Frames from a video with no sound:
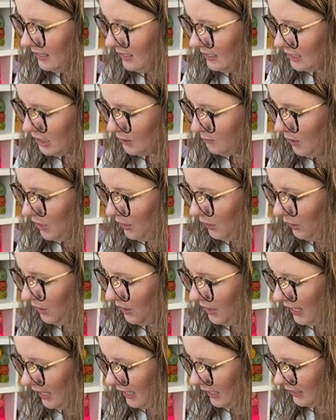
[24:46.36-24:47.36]
Small little
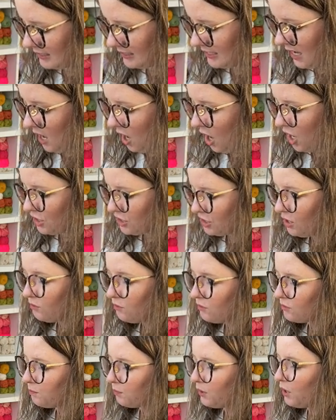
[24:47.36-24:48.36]
things. Also,
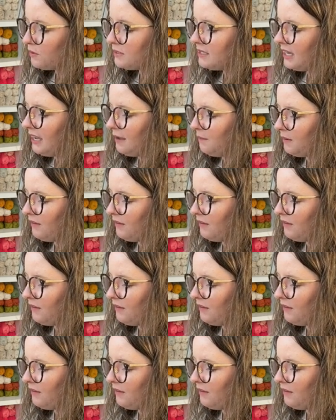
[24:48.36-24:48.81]
pro tip,